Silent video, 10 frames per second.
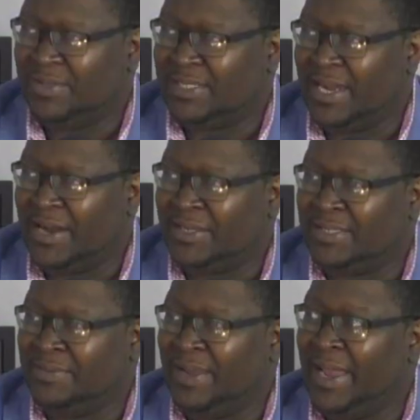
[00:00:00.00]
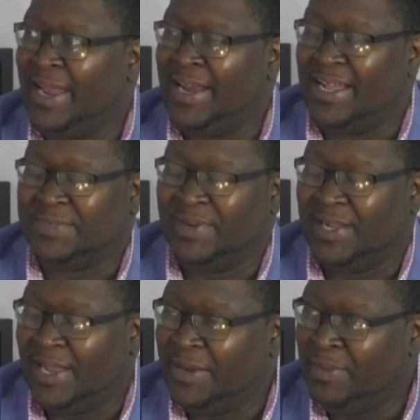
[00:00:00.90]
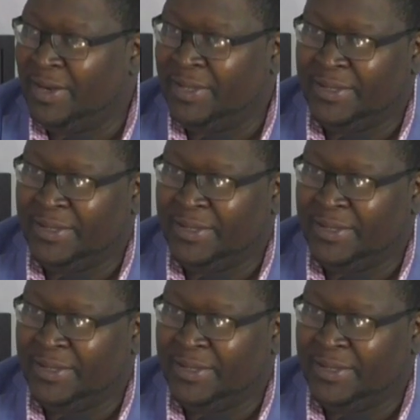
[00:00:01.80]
tiresome, and I spent a lot of money.